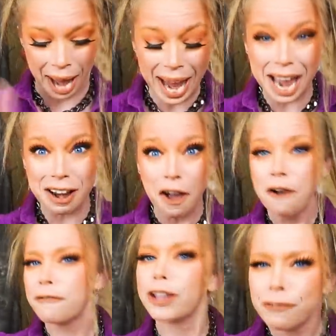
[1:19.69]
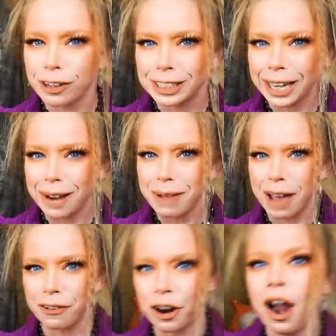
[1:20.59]
and for the first time
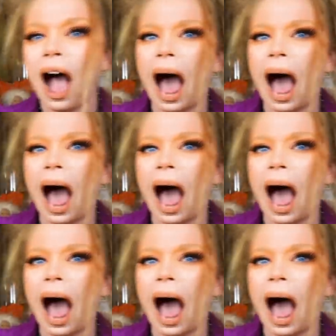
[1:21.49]
ever,